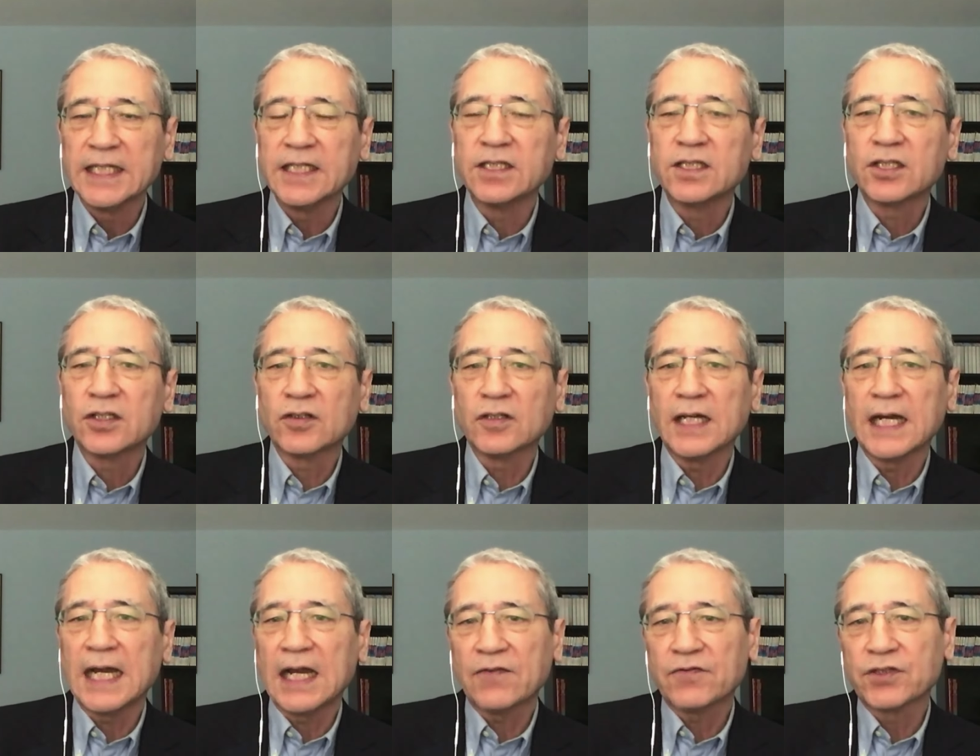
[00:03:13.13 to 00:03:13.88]

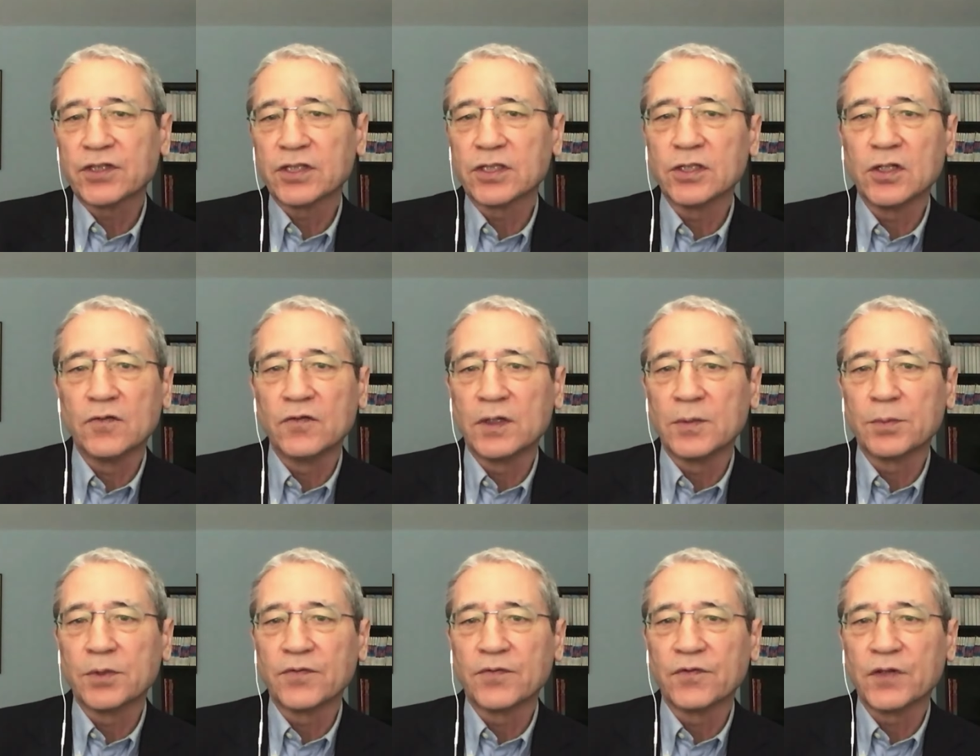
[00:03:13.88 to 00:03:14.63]
until after the
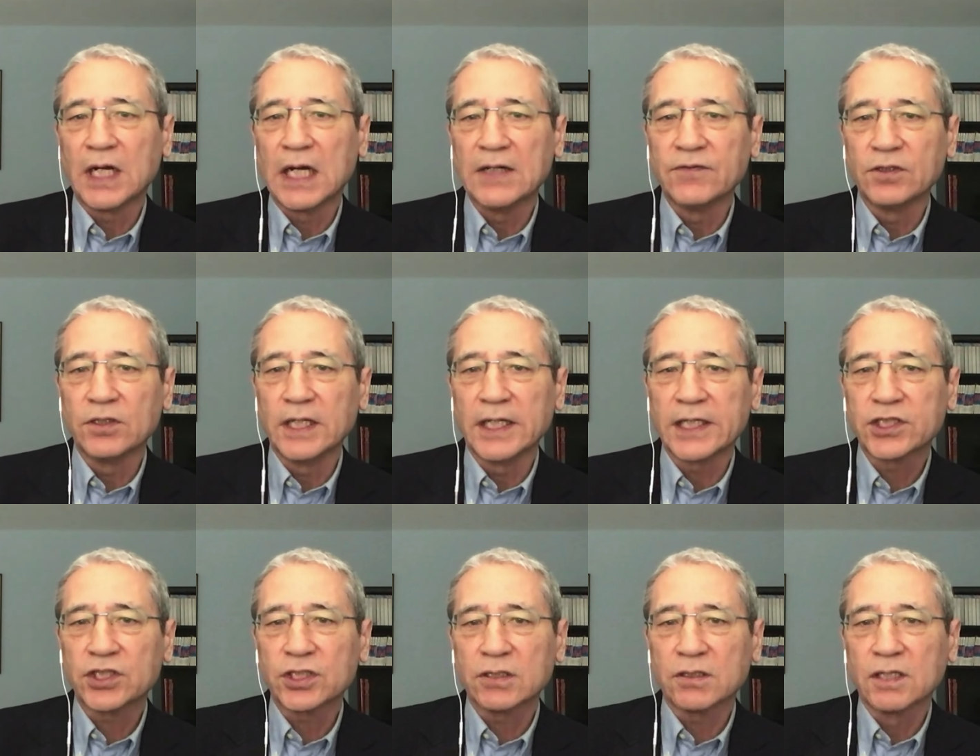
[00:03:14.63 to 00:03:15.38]
November 5
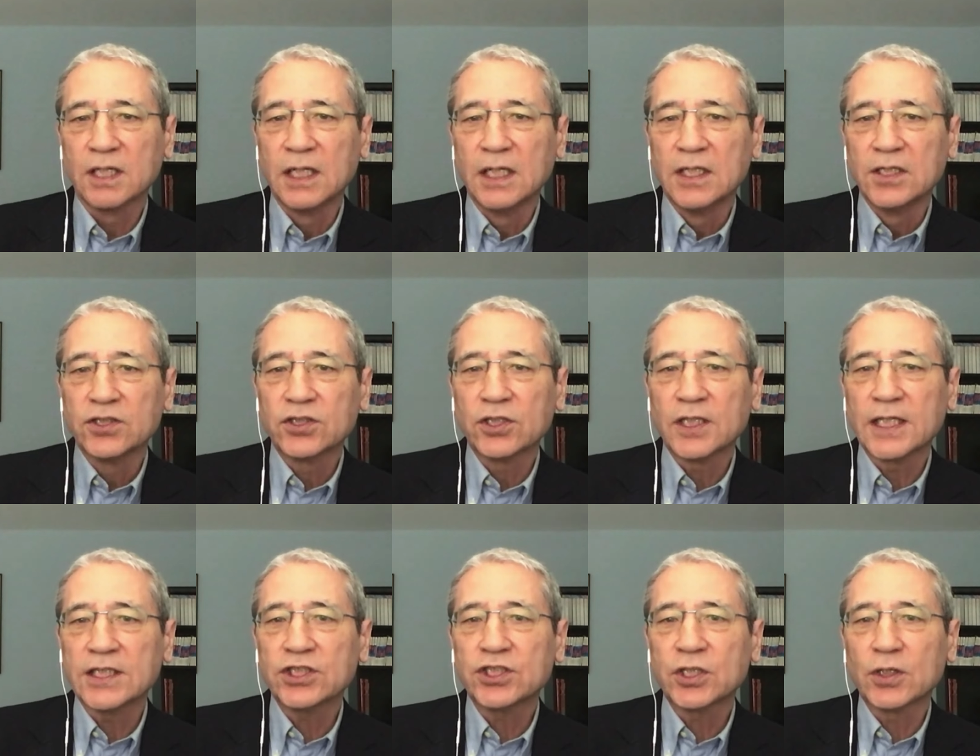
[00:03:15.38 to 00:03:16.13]
election.
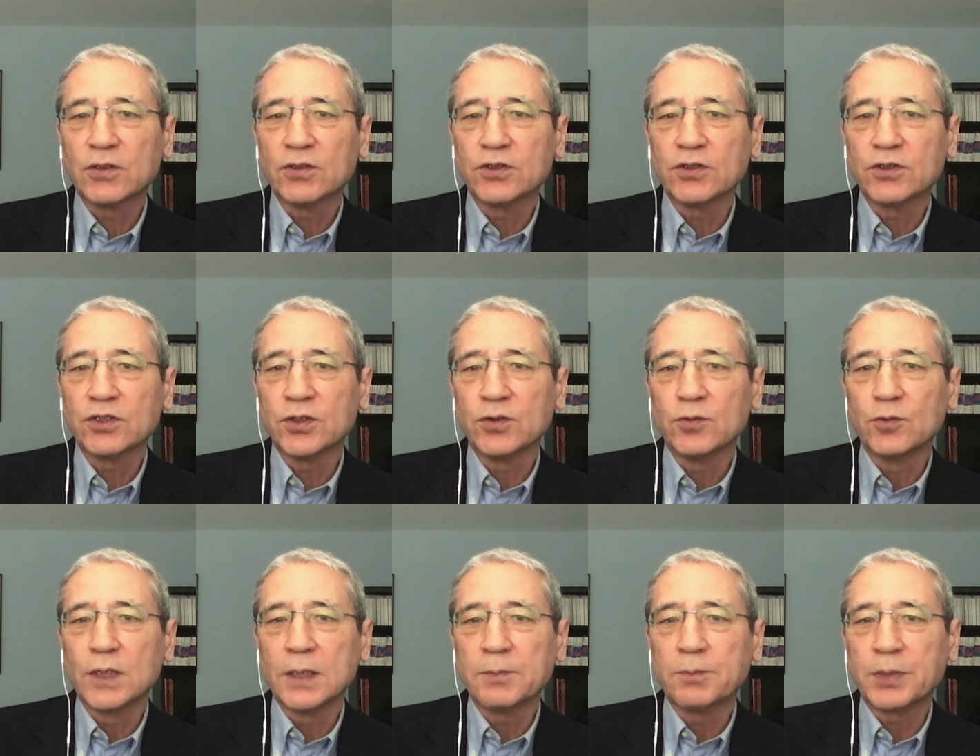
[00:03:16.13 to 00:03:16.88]
So that shows you
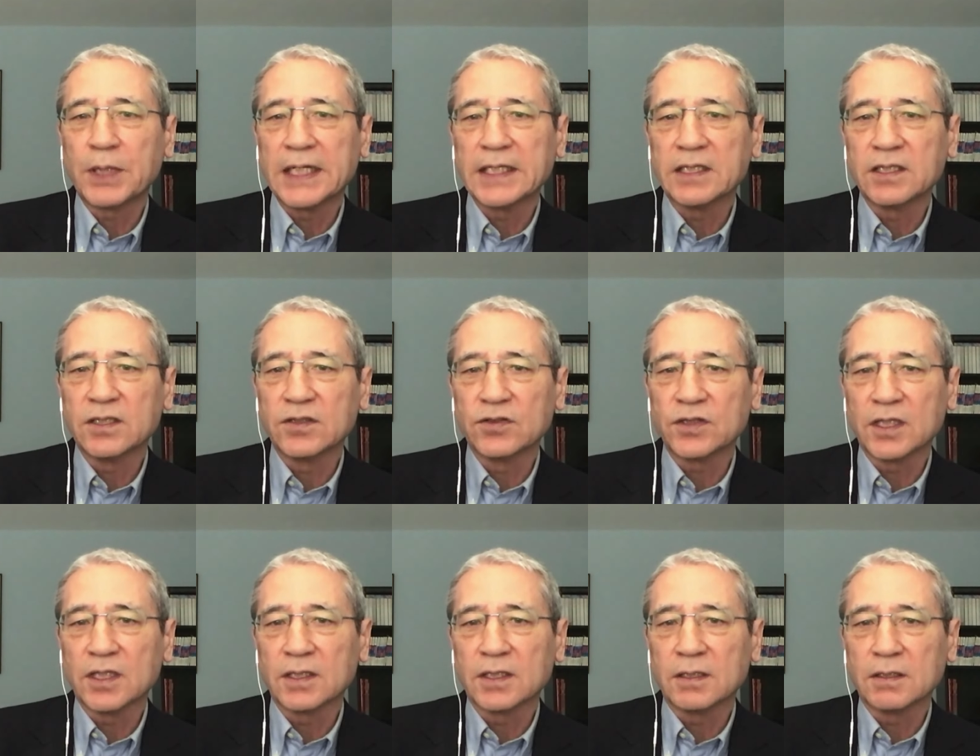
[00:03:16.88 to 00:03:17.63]
what Biden is
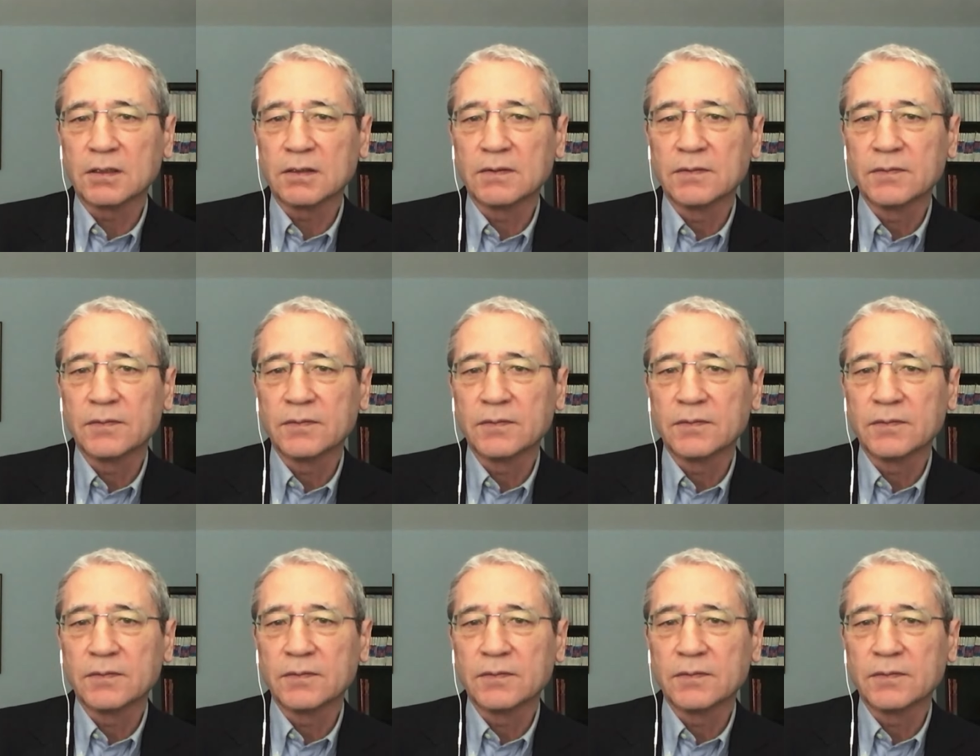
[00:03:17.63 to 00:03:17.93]
thinking.